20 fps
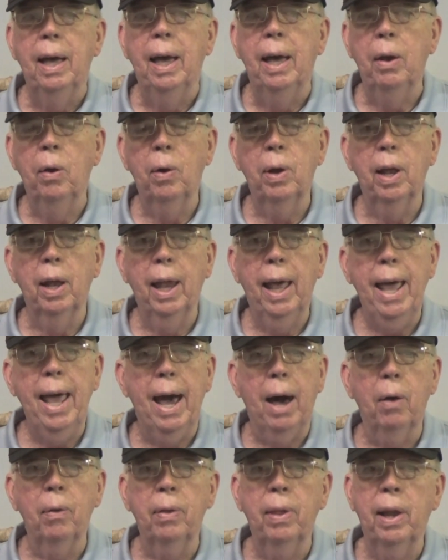And on a
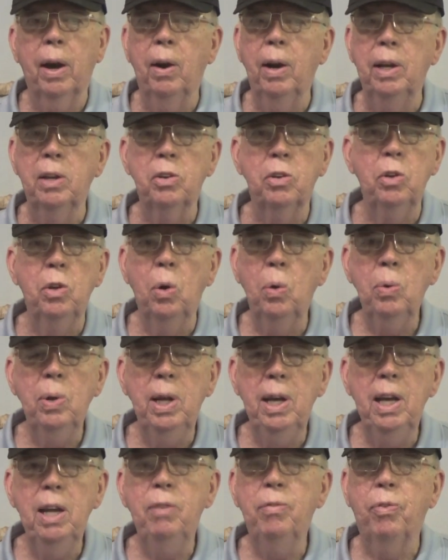layout, there is no
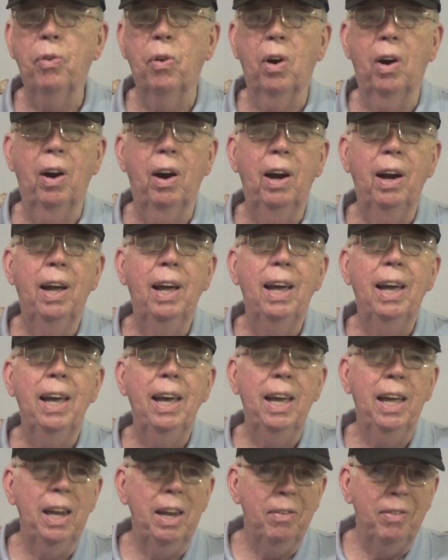need for
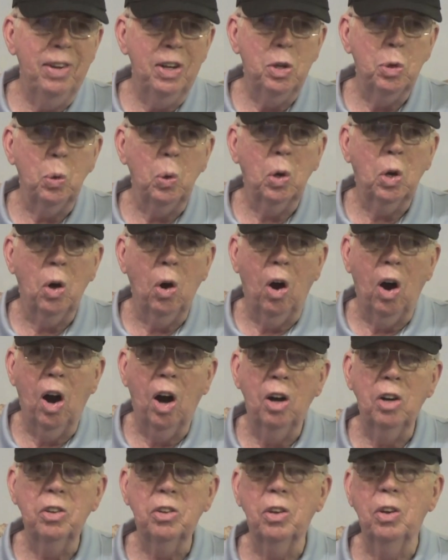individual
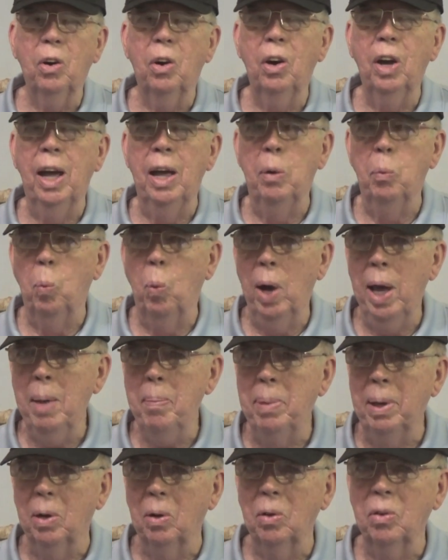cars and
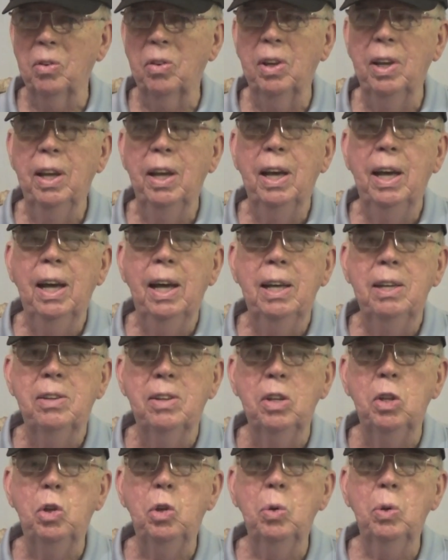waybills
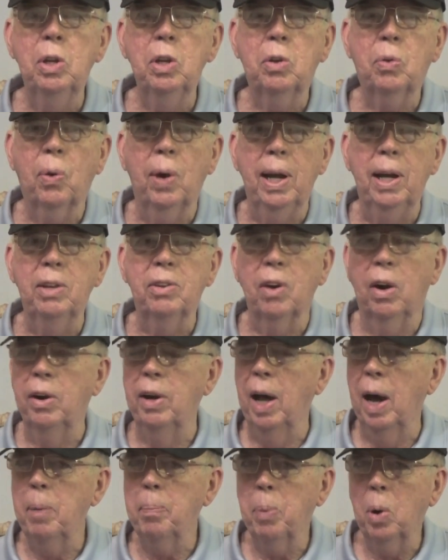since unit trains are
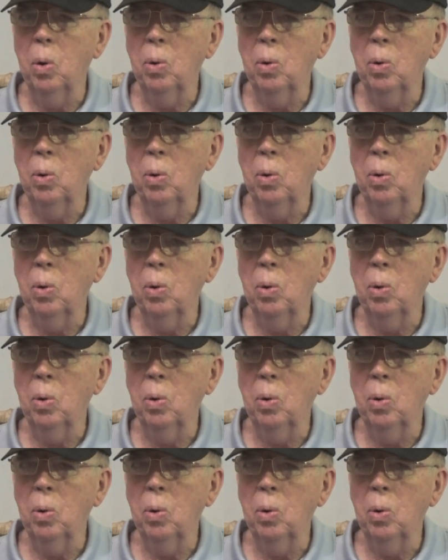not